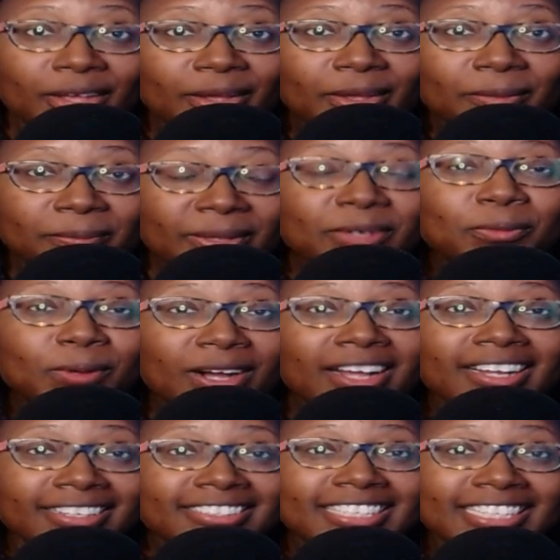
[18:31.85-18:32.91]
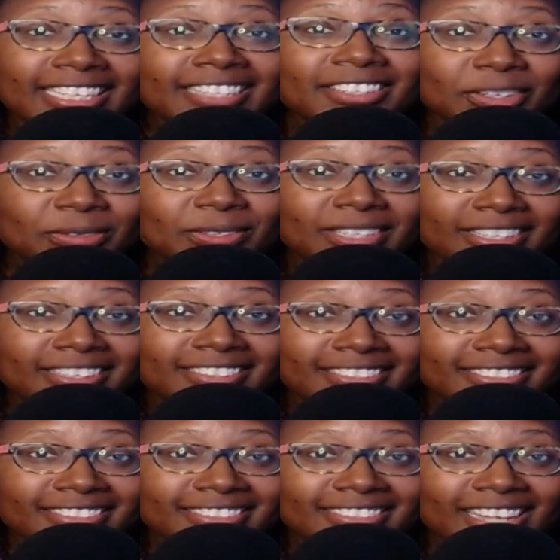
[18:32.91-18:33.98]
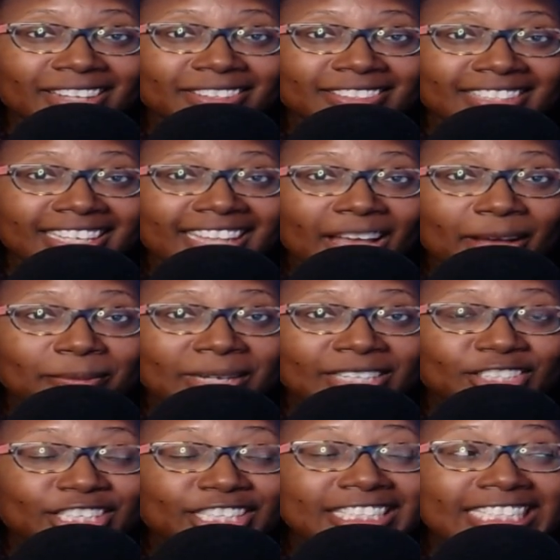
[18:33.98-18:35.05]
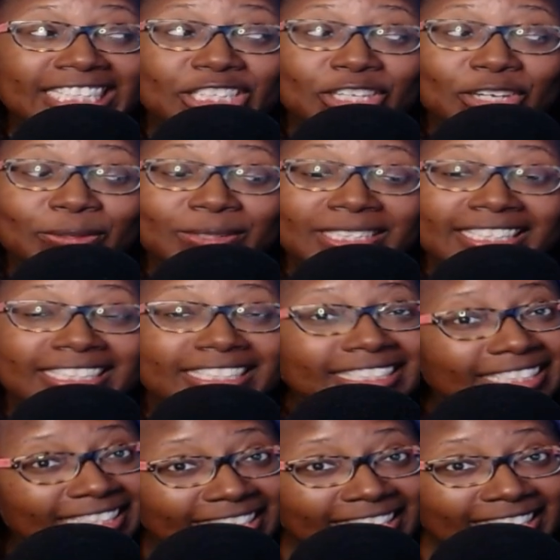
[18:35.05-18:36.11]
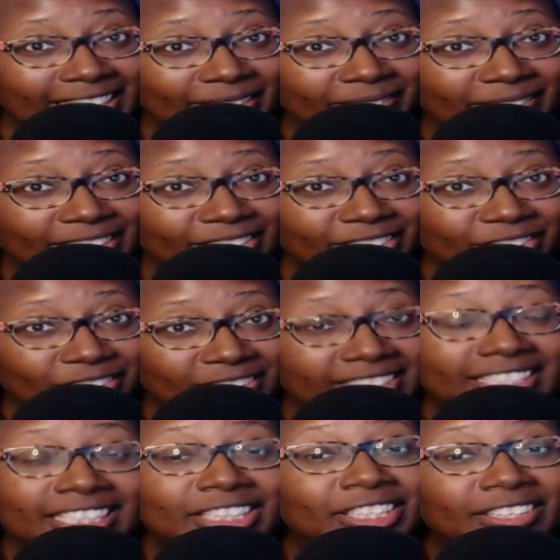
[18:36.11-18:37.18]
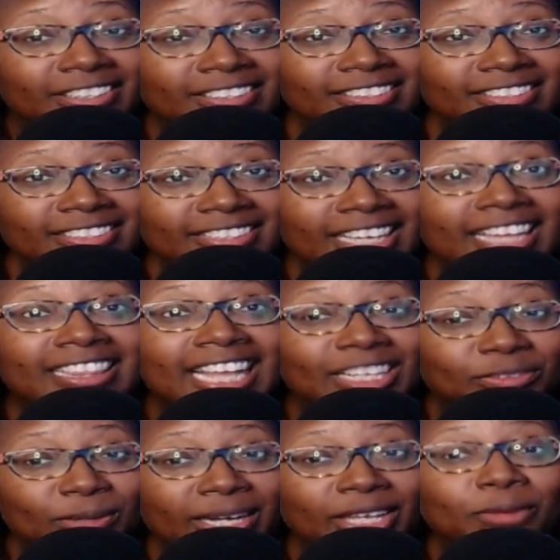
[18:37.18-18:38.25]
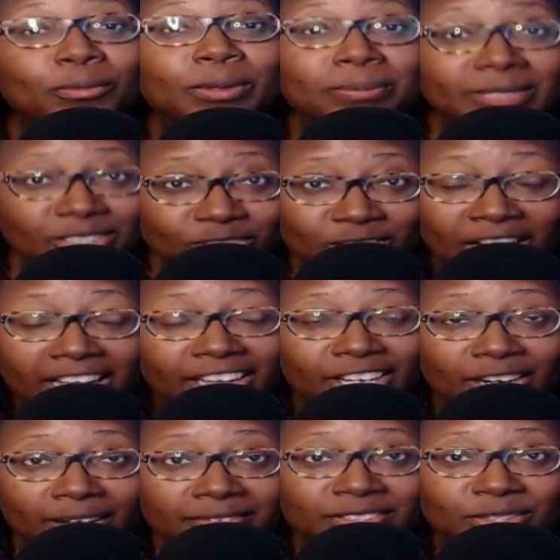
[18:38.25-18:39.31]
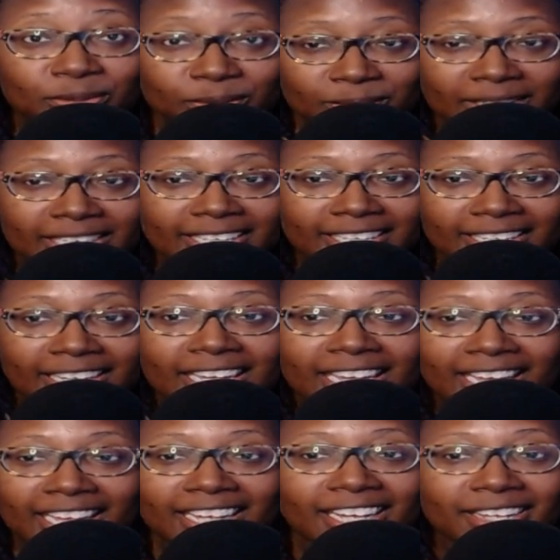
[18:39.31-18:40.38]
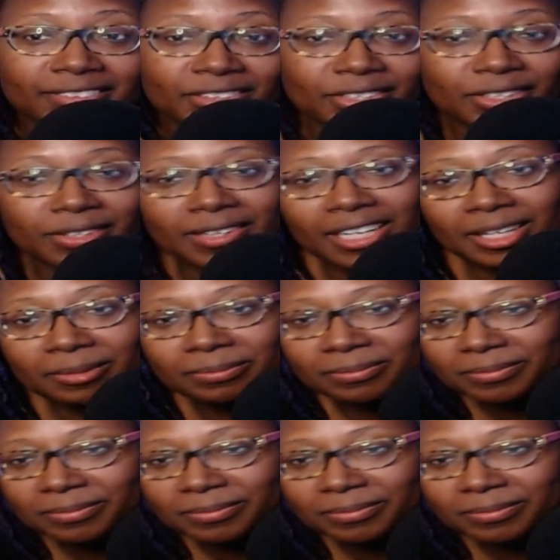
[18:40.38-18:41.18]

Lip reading: Min Won did notice, I'll say that much. He did notice the cleavage because he looked, and that's why he whipped his jacket off so quick and covered her up.